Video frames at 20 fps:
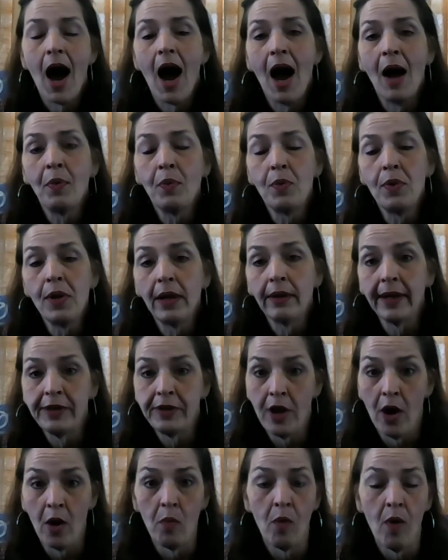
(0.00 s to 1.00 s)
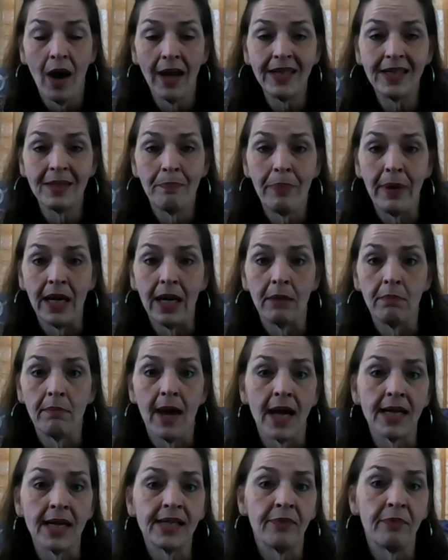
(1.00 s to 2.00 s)
I really don't want to be in
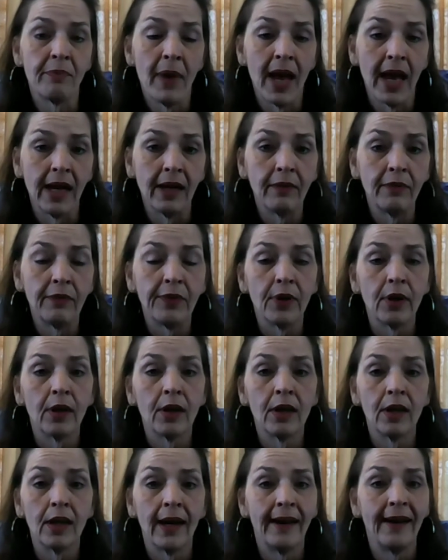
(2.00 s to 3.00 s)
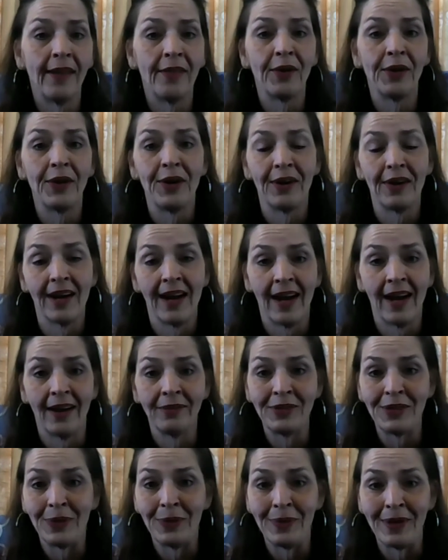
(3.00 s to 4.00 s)
massive pain for another
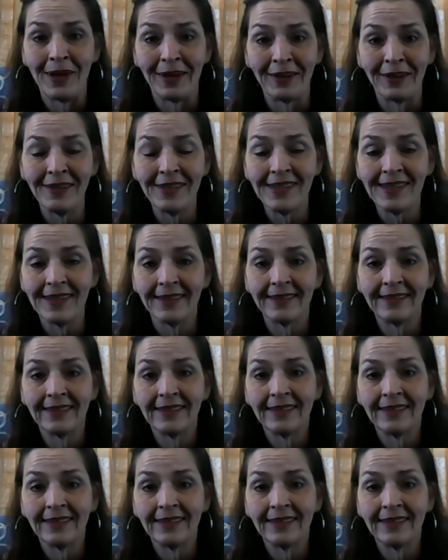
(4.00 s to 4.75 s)
1.5 to 2 years.